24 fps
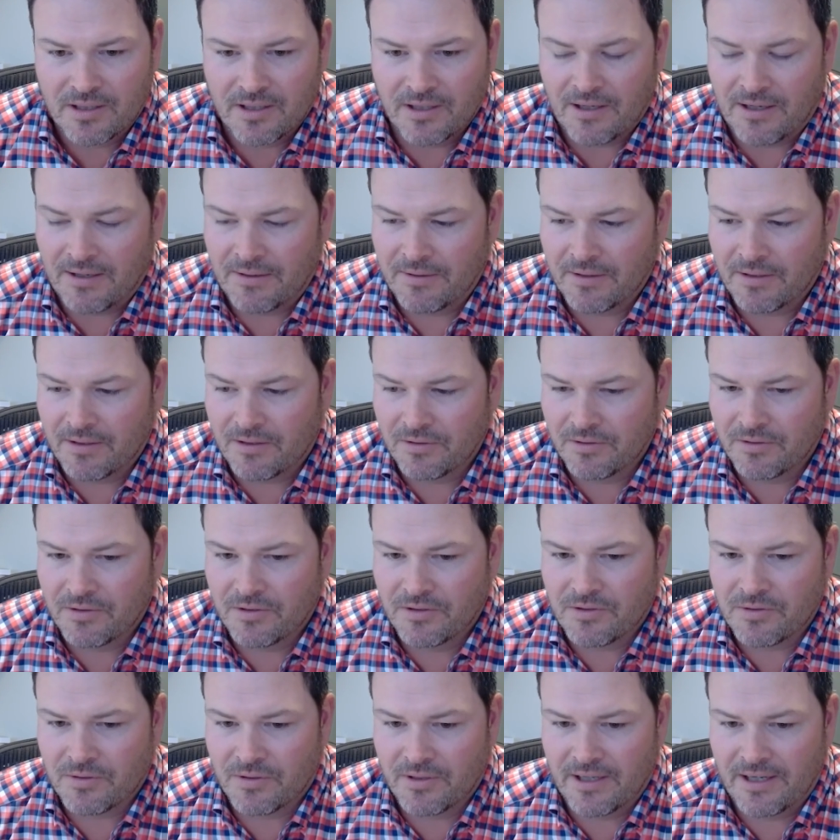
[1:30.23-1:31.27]
You know, I'd
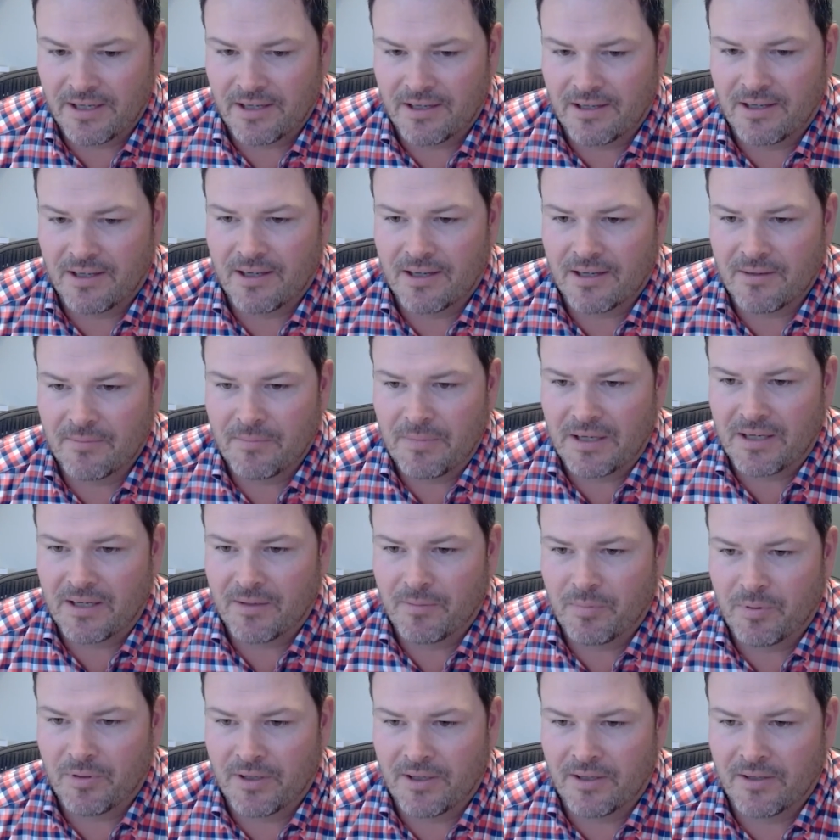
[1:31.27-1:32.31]
include Jordan Hancock and
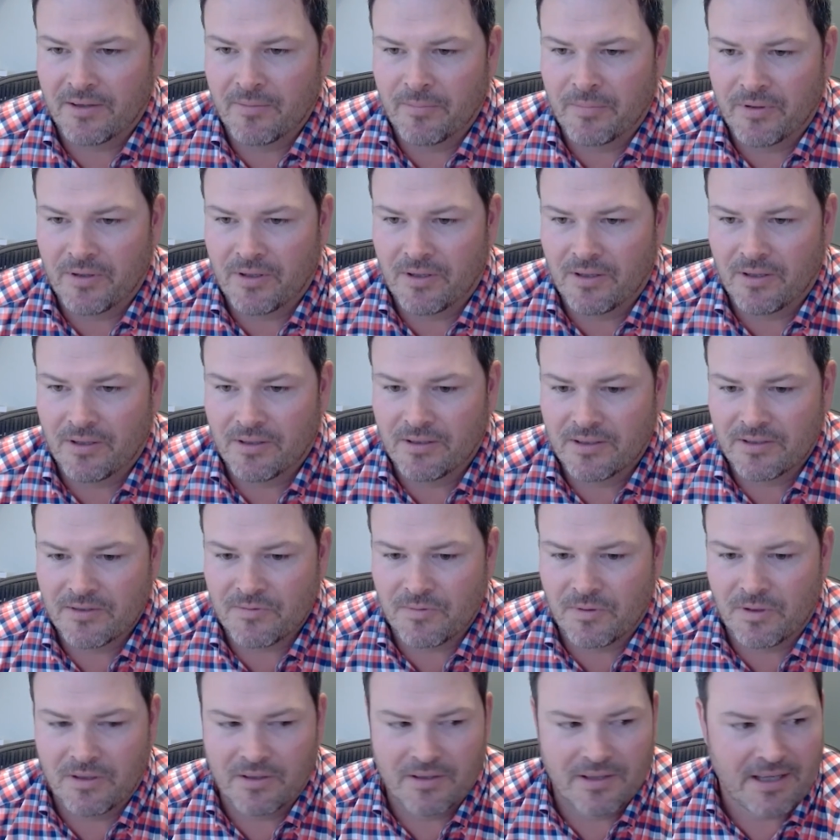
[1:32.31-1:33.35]
making play on the ball
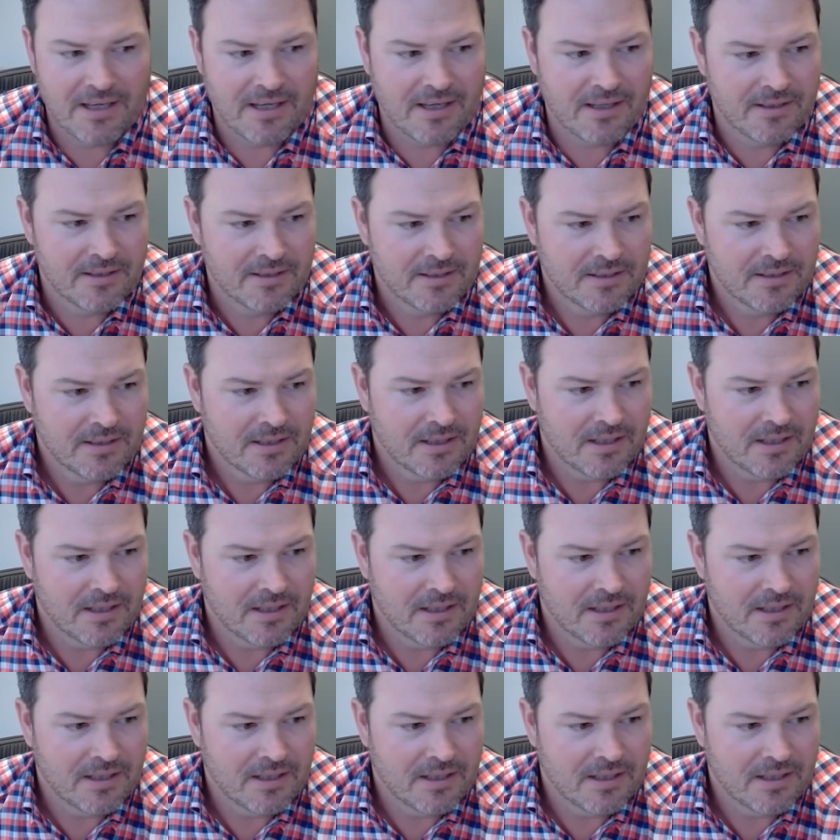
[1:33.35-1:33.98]
as well in that.